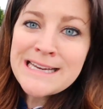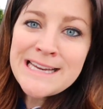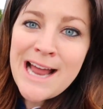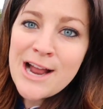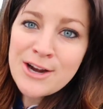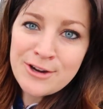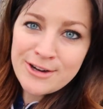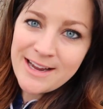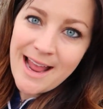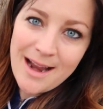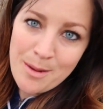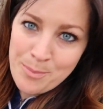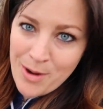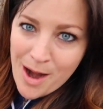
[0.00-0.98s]
I did not
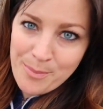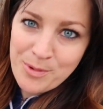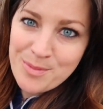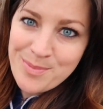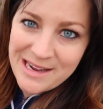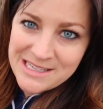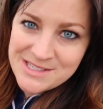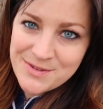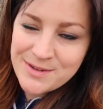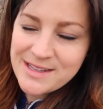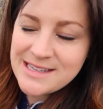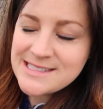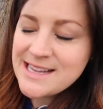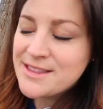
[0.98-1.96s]
create a proper base for
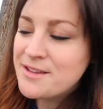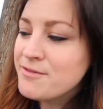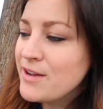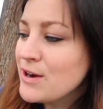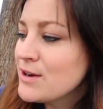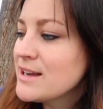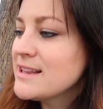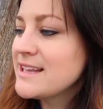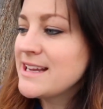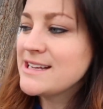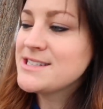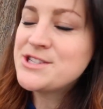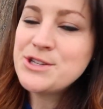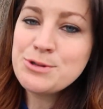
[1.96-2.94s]
this. At the very
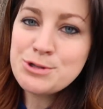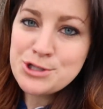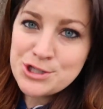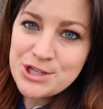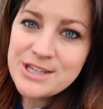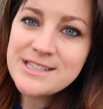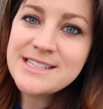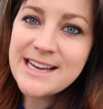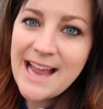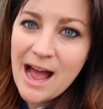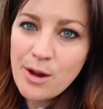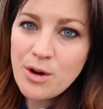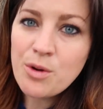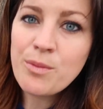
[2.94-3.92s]
least, you should dig
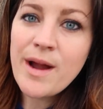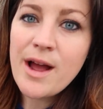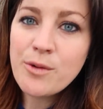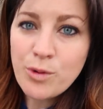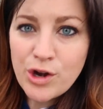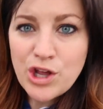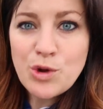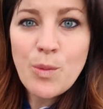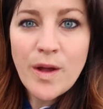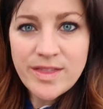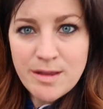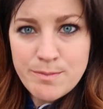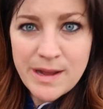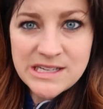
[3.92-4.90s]
out around where you
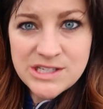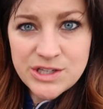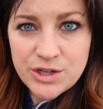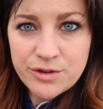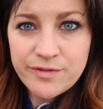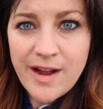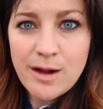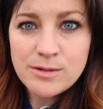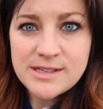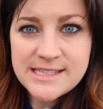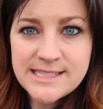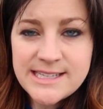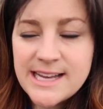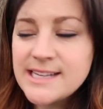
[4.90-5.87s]
want the base of your
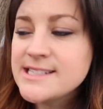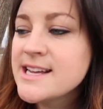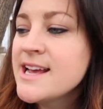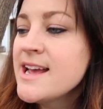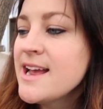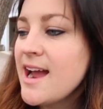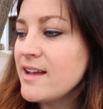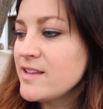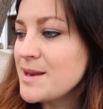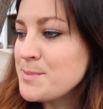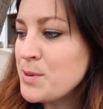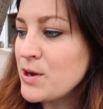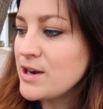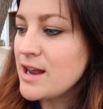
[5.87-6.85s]
fountain to sit and
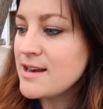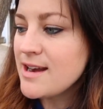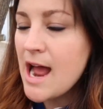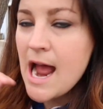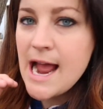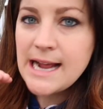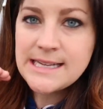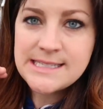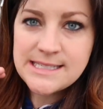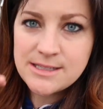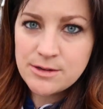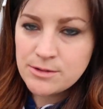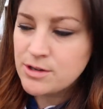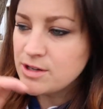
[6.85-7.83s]
then put a nice,
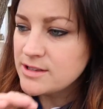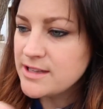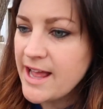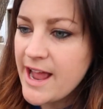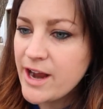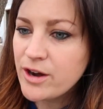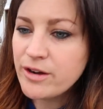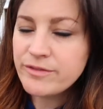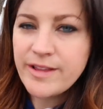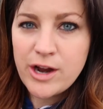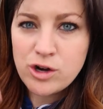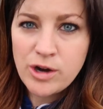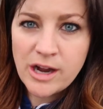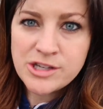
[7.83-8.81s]
good layer of
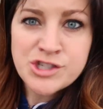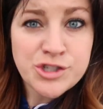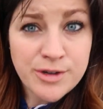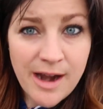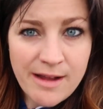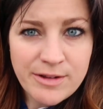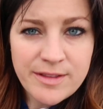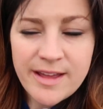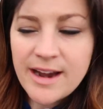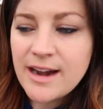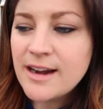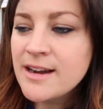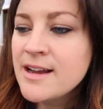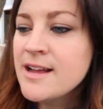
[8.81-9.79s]
like crushed gravel
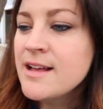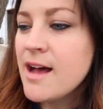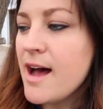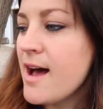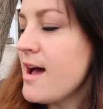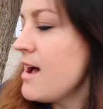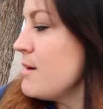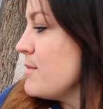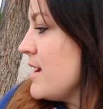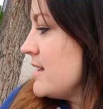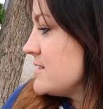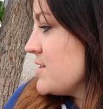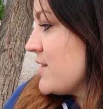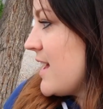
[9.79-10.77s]
there. Um,
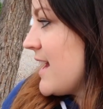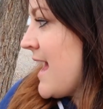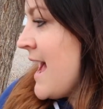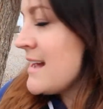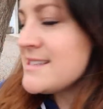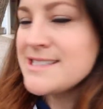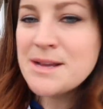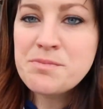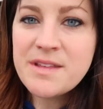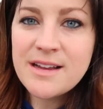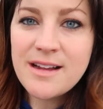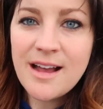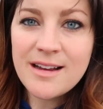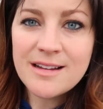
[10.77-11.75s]
so that it has
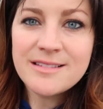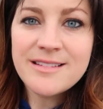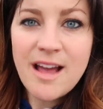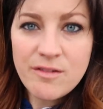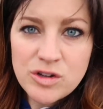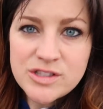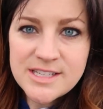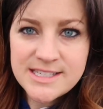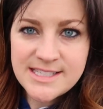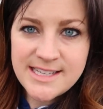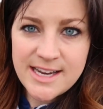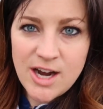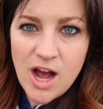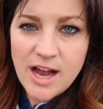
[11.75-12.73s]
something kind of level to
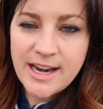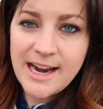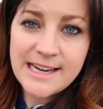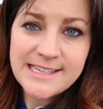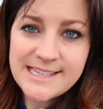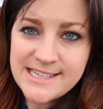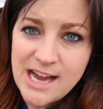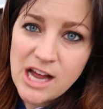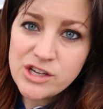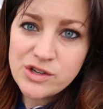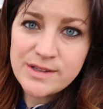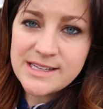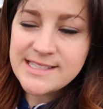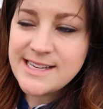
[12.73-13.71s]
sit on, and I did not
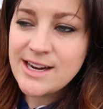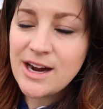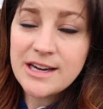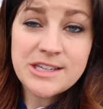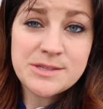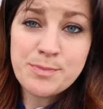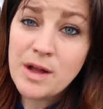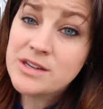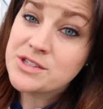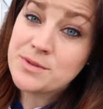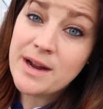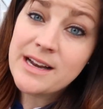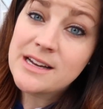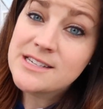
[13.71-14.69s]
do this here. I just plunked
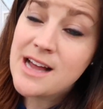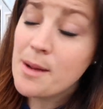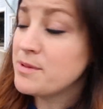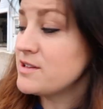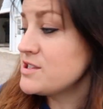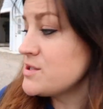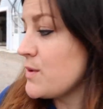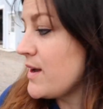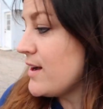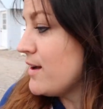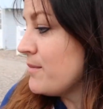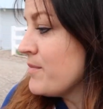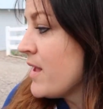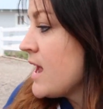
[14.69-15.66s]
it right on top of the
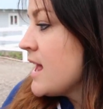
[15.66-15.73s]
soil.